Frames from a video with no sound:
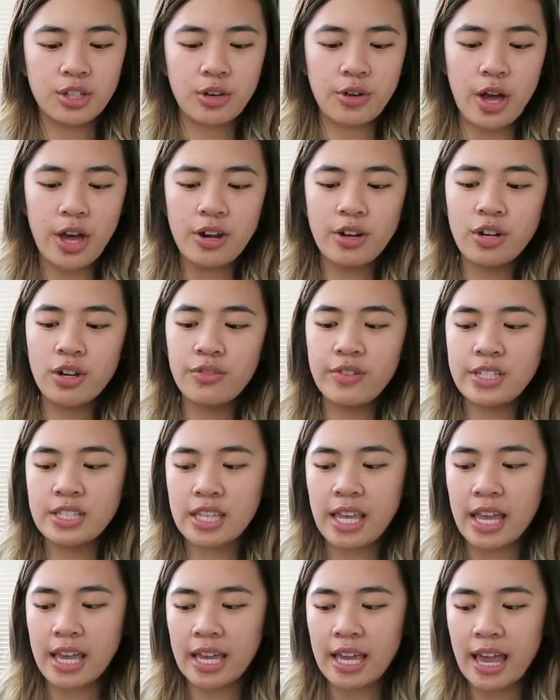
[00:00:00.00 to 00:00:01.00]
so I don't know if
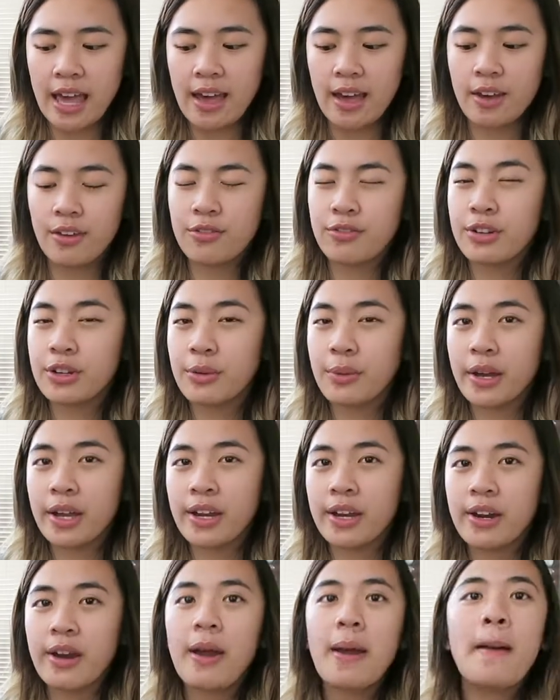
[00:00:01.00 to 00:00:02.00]
it's like
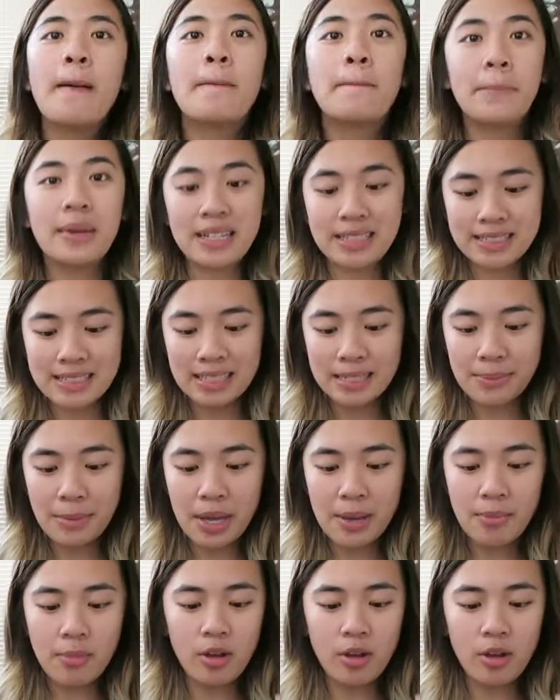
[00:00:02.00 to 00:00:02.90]
everywhere, but it's in my